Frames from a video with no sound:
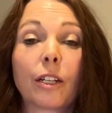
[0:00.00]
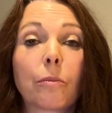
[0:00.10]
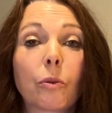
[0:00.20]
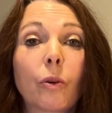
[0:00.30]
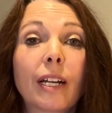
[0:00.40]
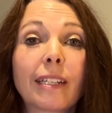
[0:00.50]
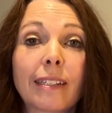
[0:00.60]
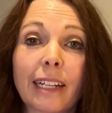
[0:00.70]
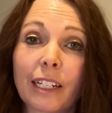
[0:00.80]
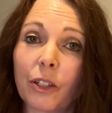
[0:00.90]
Number 1
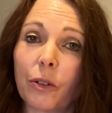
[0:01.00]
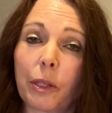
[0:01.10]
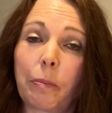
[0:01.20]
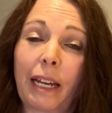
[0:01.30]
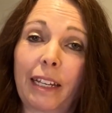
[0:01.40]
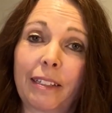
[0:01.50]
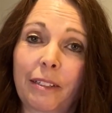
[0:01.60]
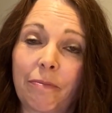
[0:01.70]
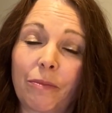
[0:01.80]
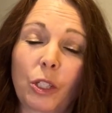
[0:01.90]
is letting go of the past.